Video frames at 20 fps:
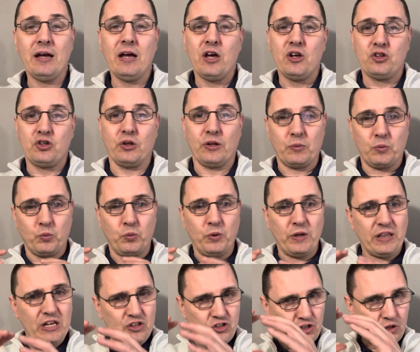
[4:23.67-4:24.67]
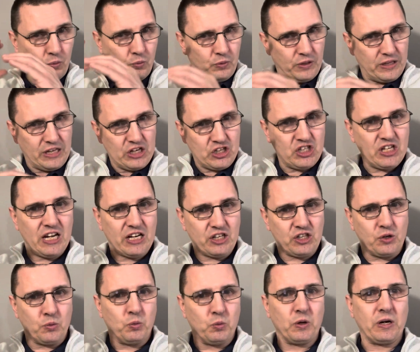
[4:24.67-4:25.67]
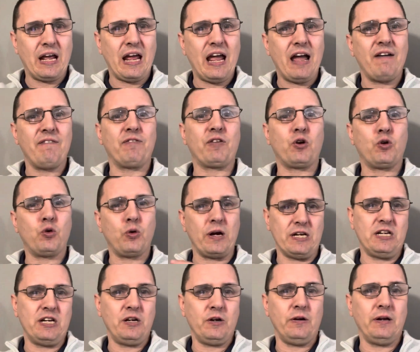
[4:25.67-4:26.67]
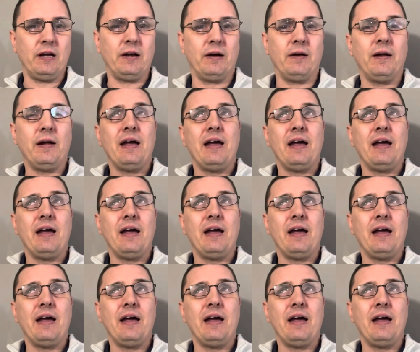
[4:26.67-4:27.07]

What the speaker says: So with each section, we're going to have criteria